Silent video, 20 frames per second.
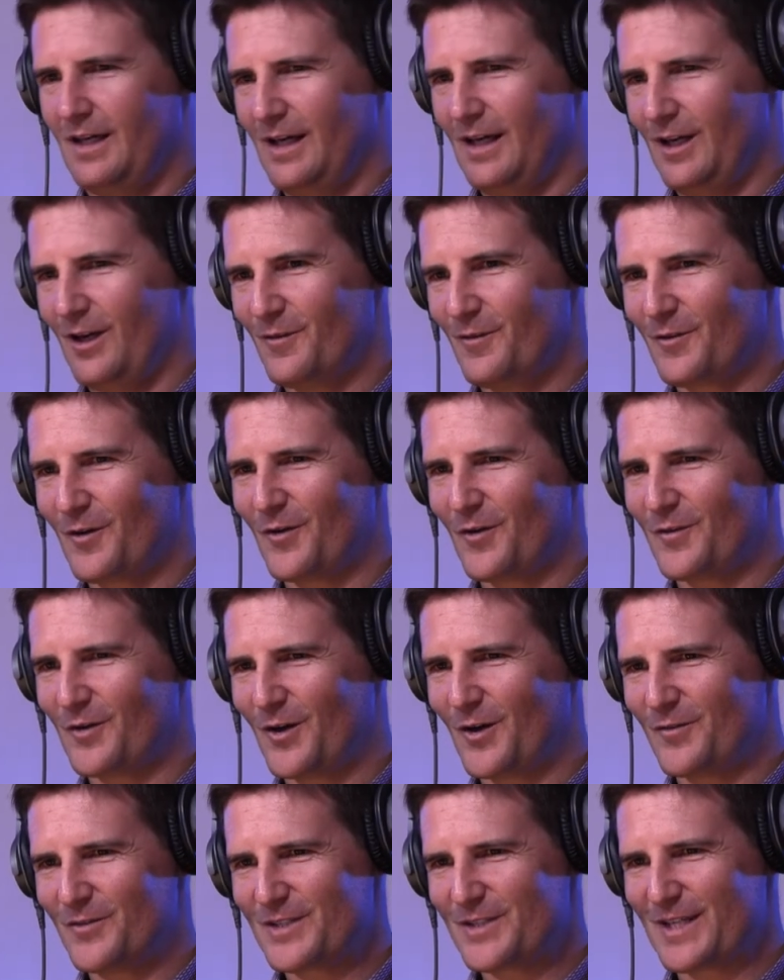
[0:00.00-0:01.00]
And I've got
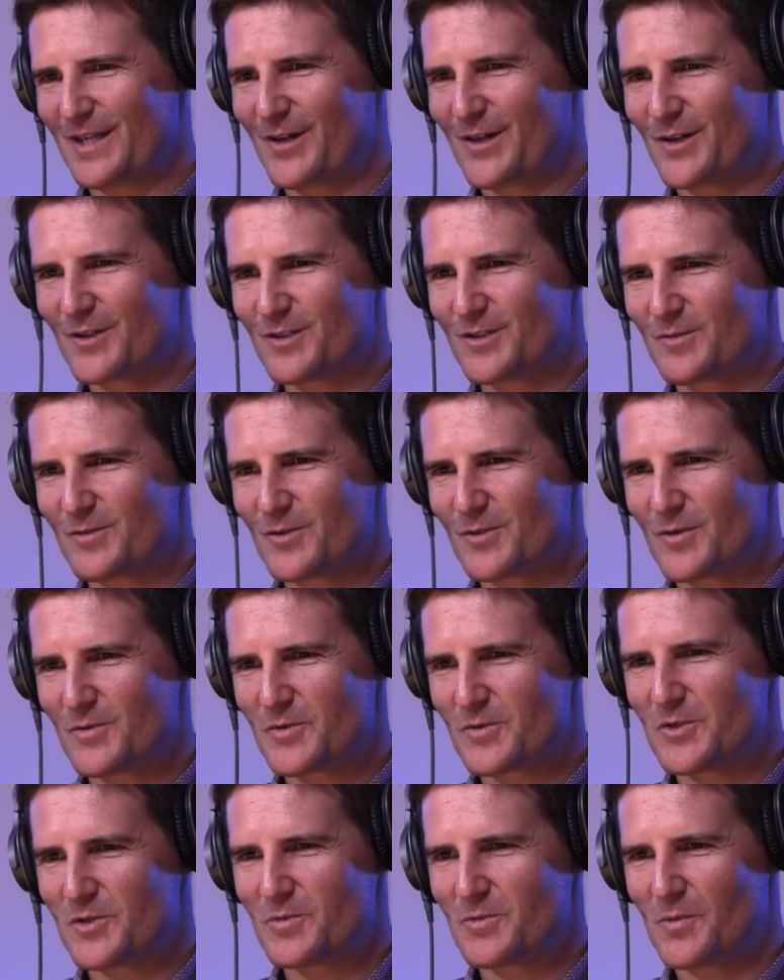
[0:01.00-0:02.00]
obviously got a
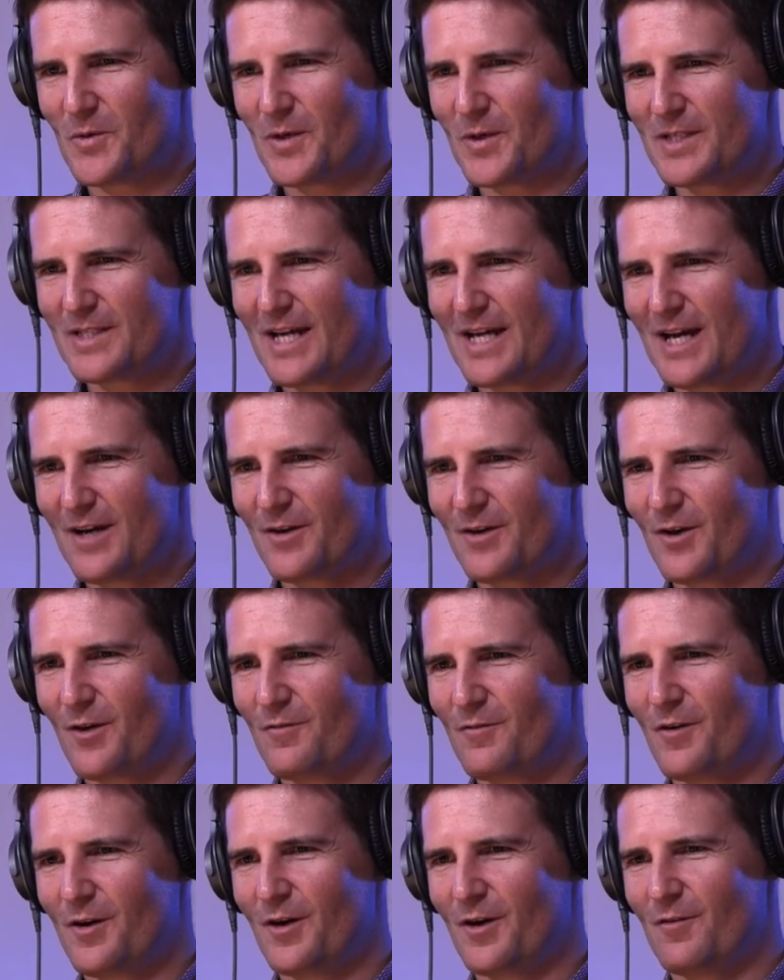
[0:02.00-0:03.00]
subscription to Point Data, and I
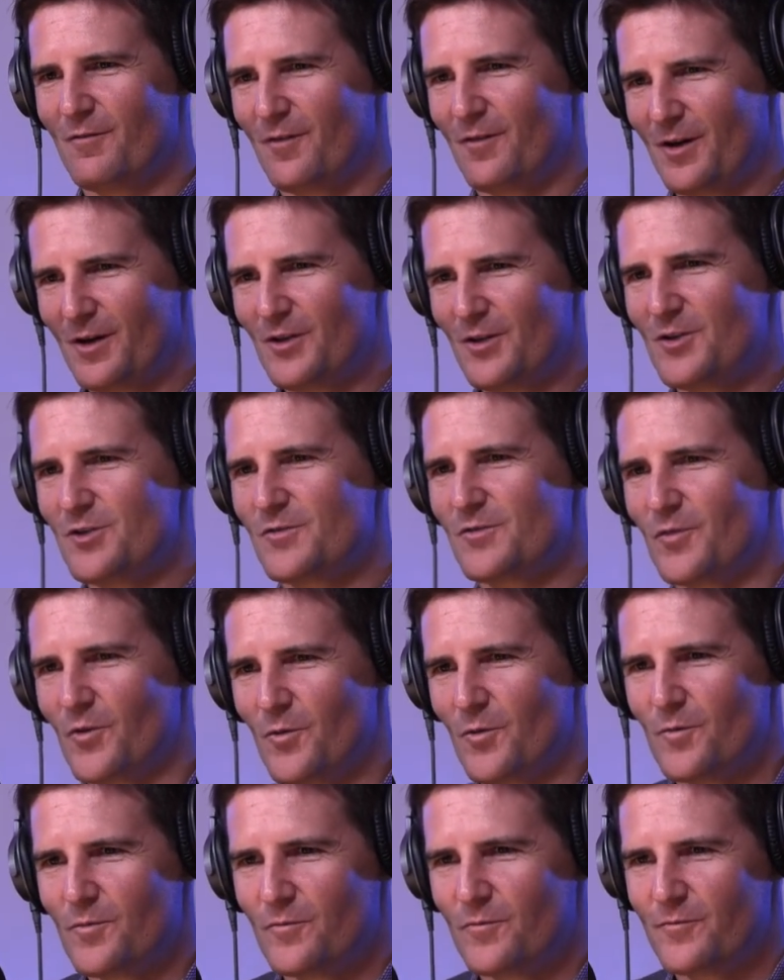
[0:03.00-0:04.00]
find it a very
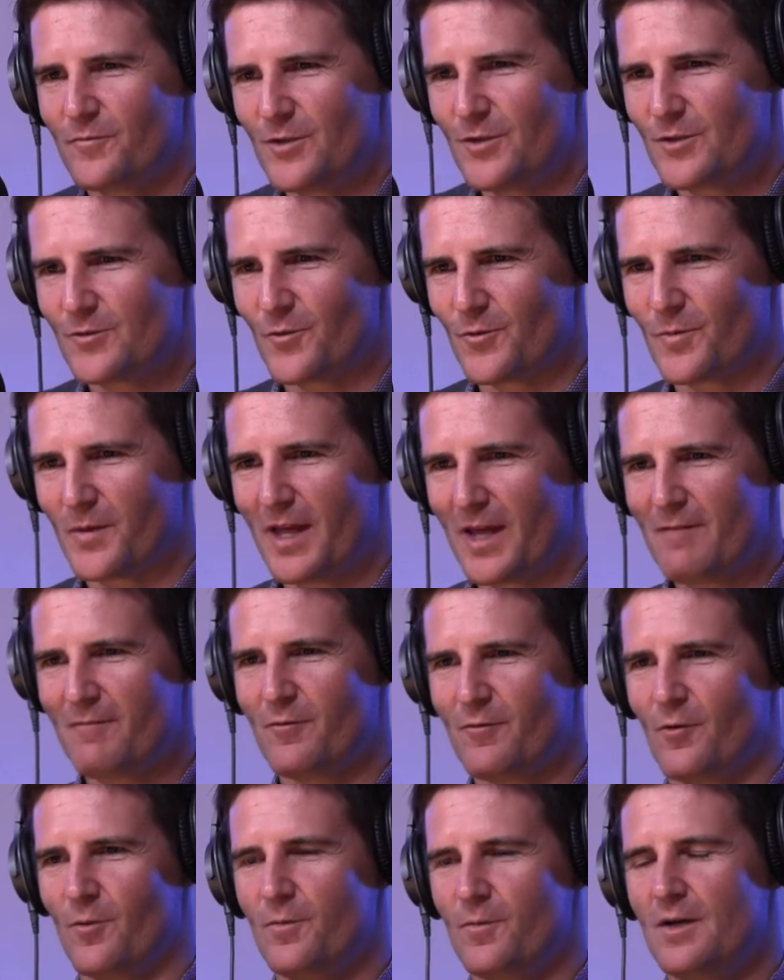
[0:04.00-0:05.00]
useful useful
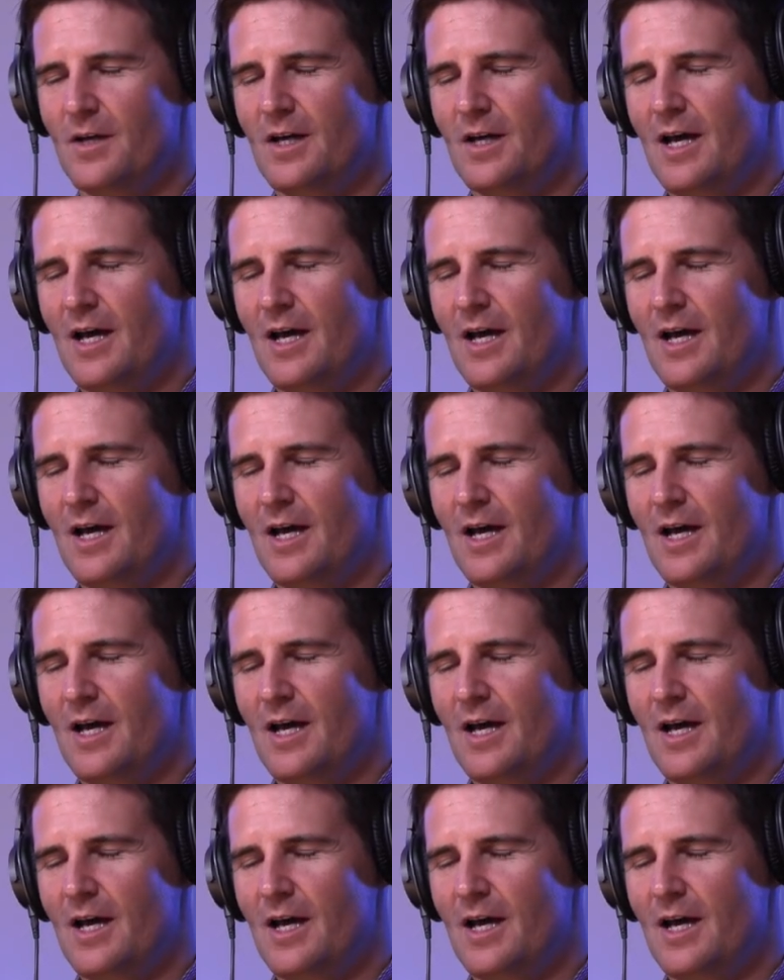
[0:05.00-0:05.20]
platform.